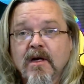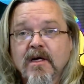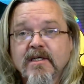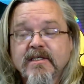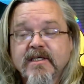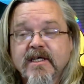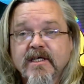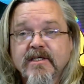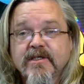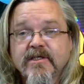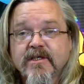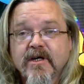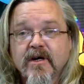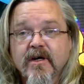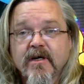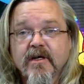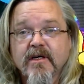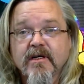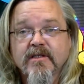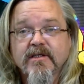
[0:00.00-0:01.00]
Let's get
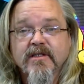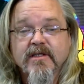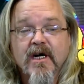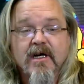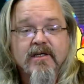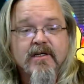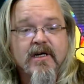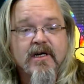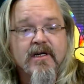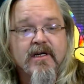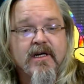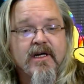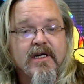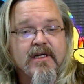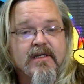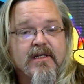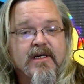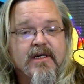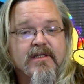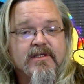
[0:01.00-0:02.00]
started.
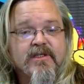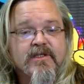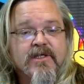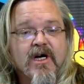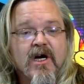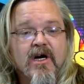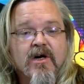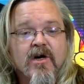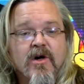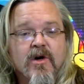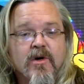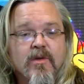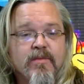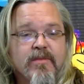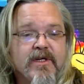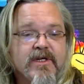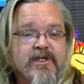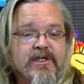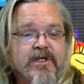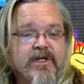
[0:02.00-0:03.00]
SOTT.net.
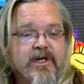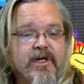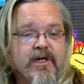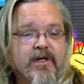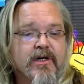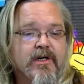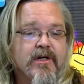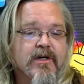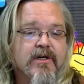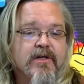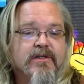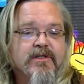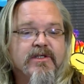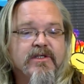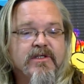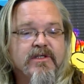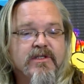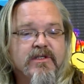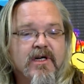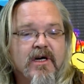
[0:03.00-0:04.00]
Stockholm this year. Uh,
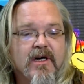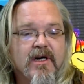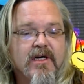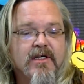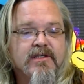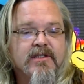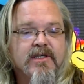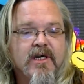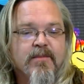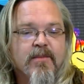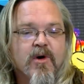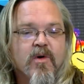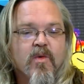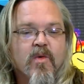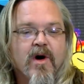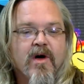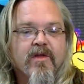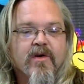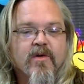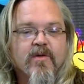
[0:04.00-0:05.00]
summer
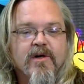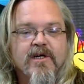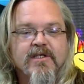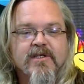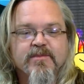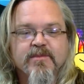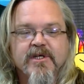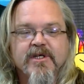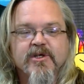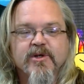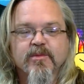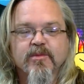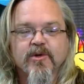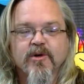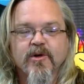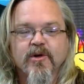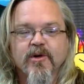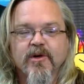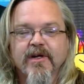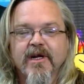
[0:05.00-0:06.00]
weather was
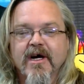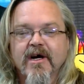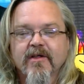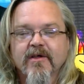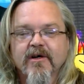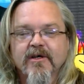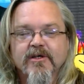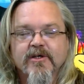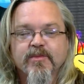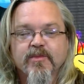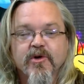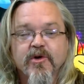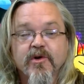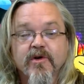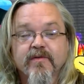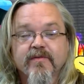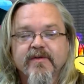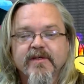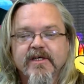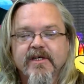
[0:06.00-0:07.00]
miserable. Now there's
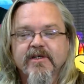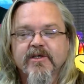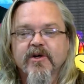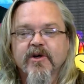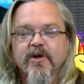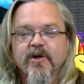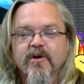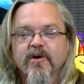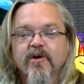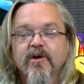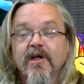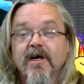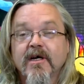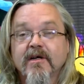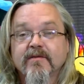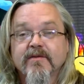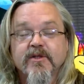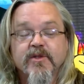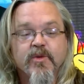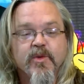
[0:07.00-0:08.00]
proof, says article
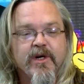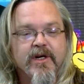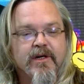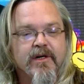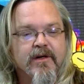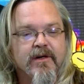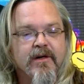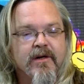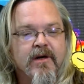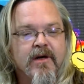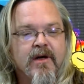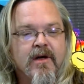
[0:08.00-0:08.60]
out of Sweden.